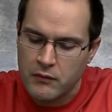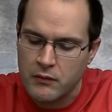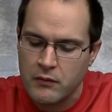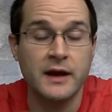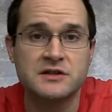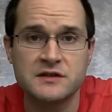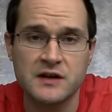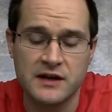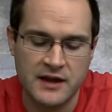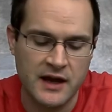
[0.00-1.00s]
And just
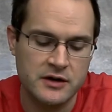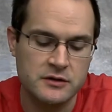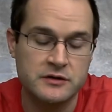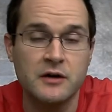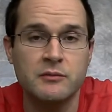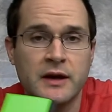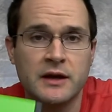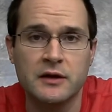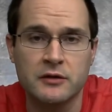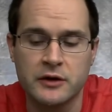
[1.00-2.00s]
like that, you're done
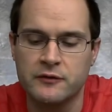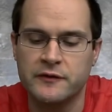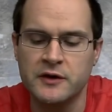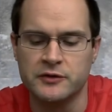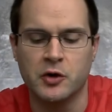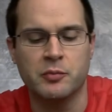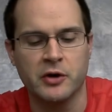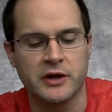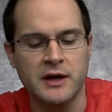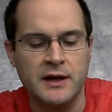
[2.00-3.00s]
making your little field
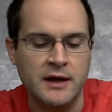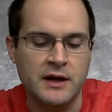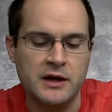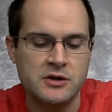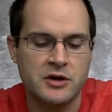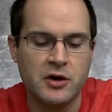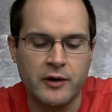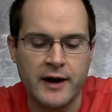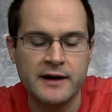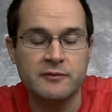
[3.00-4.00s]
notebook. And you can go
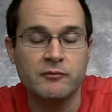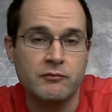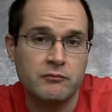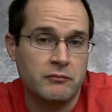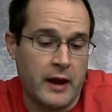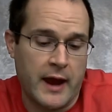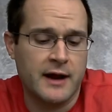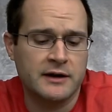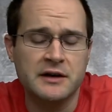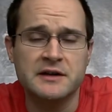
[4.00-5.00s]
ahead and
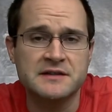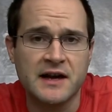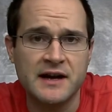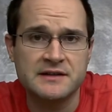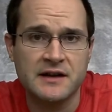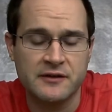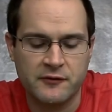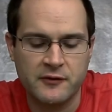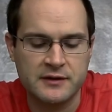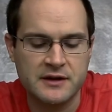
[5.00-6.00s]
add any designs on the
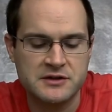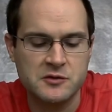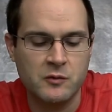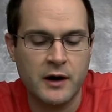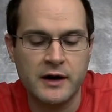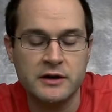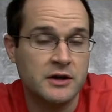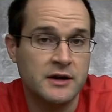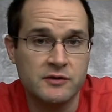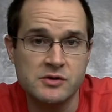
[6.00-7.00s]
front that you want. You
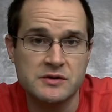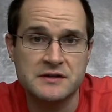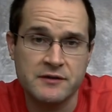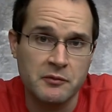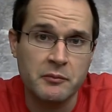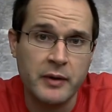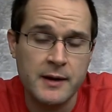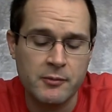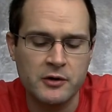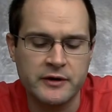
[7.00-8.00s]
could even use different
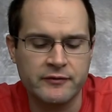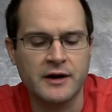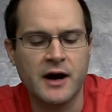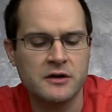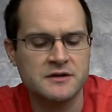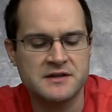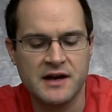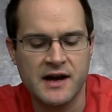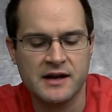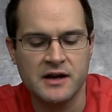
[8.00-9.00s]
paper, different
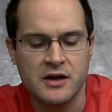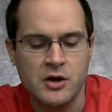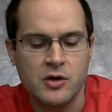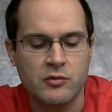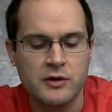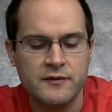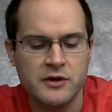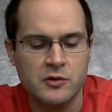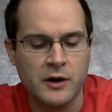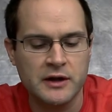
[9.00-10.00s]
cardstock, whatever
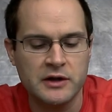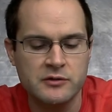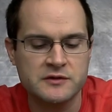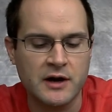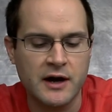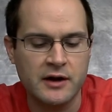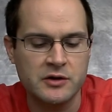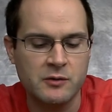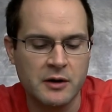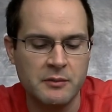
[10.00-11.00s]
you want to use or how
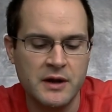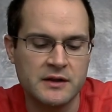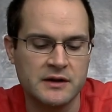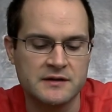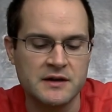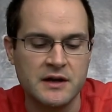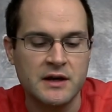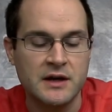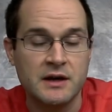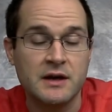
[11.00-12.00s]
you want to make this.
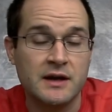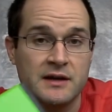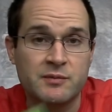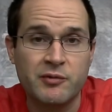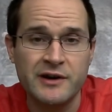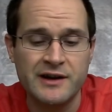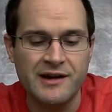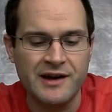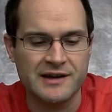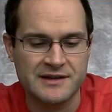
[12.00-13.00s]
It's pretty
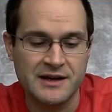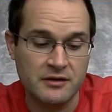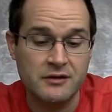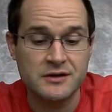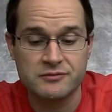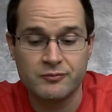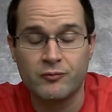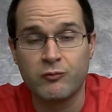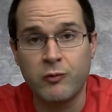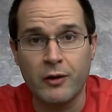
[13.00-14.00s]
nice and it looks
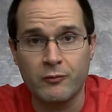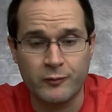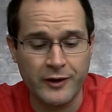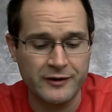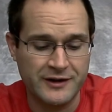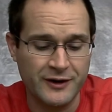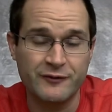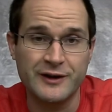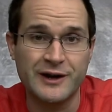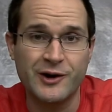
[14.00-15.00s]
well,
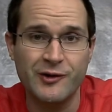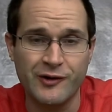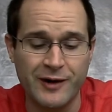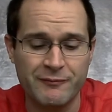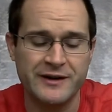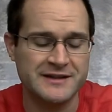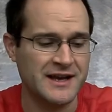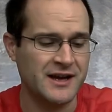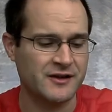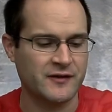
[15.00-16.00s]
relatively cool. I'm pretty
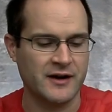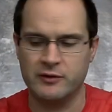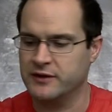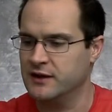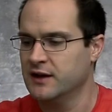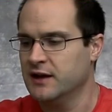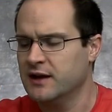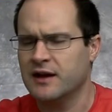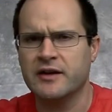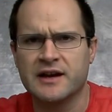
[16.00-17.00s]
satisfied with it.
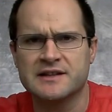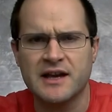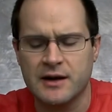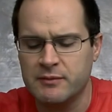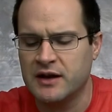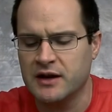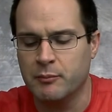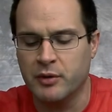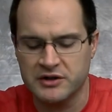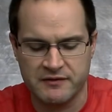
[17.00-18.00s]
Now, like I said, I'm making a
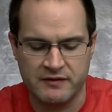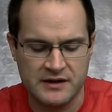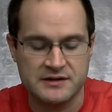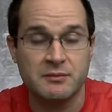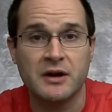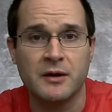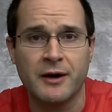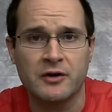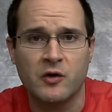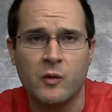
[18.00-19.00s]
bunch of these. I'm making
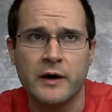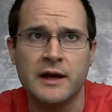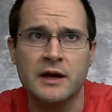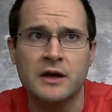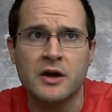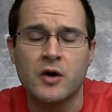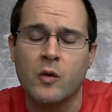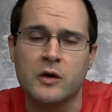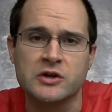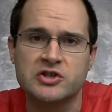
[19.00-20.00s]
about 20
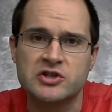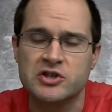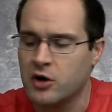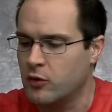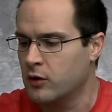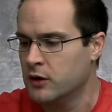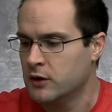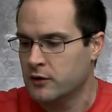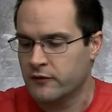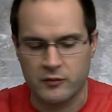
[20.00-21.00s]
or so
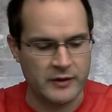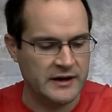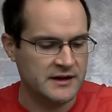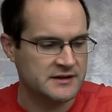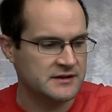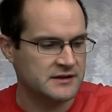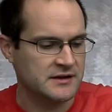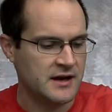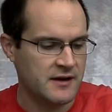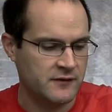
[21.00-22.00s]
for my nieces
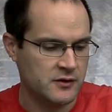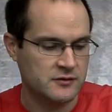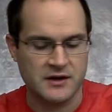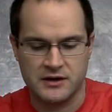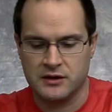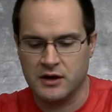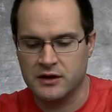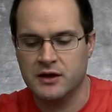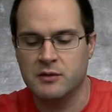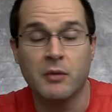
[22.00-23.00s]
and nephews. I
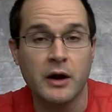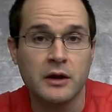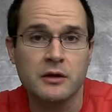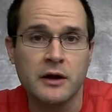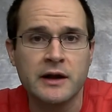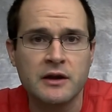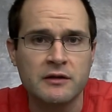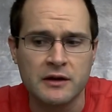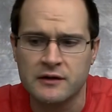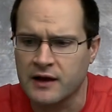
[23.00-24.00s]
thought they might like
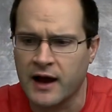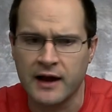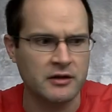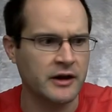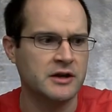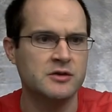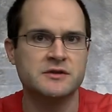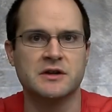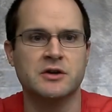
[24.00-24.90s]
these. I like using